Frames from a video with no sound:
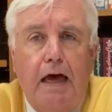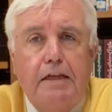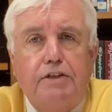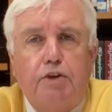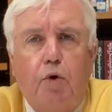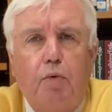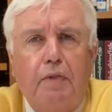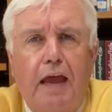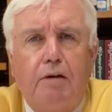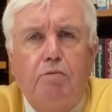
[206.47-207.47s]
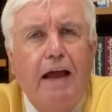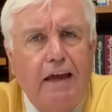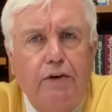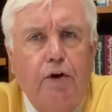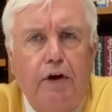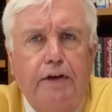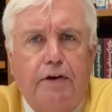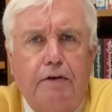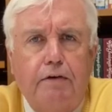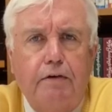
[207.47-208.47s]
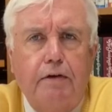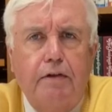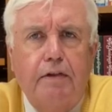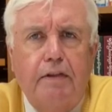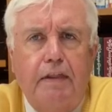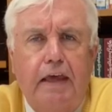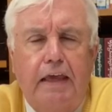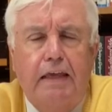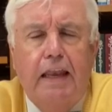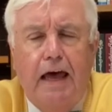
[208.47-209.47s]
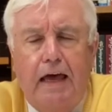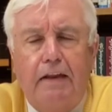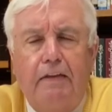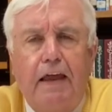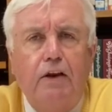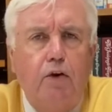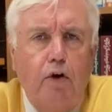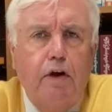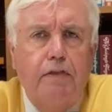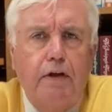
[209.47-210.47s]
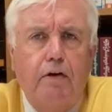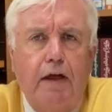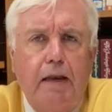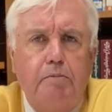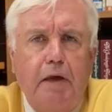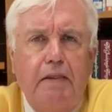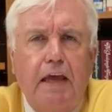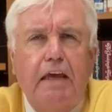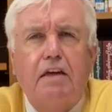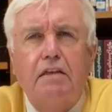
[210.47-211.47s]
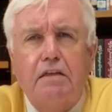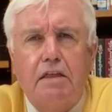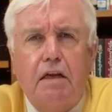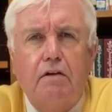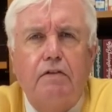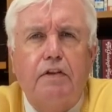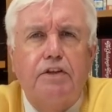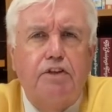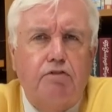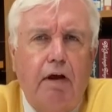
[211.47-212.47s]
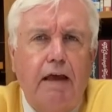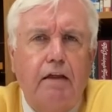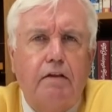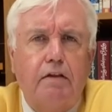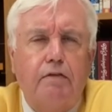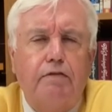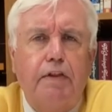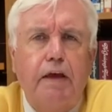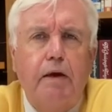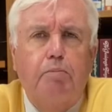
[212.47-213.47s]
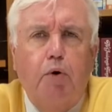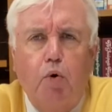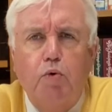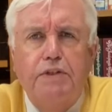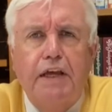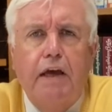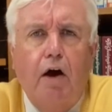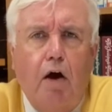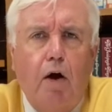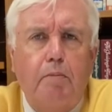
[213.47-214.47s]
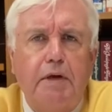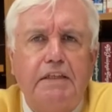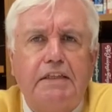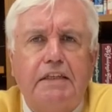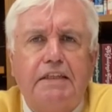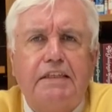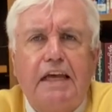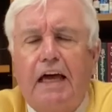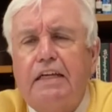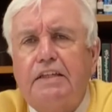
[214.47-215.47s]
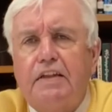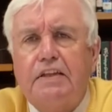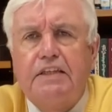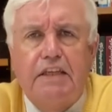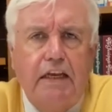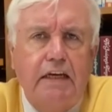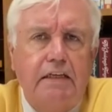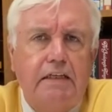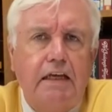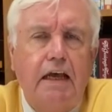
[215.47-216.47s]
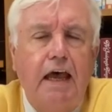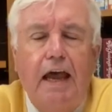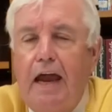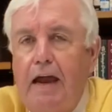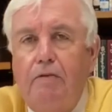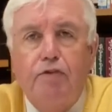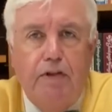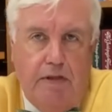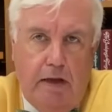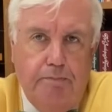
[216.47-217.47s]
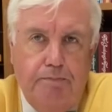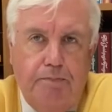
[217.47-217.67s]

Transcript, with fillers: And so they reconnoiter the land, they look at their enemy, they consider the strength of the opposing armies, the size of the cities, everything.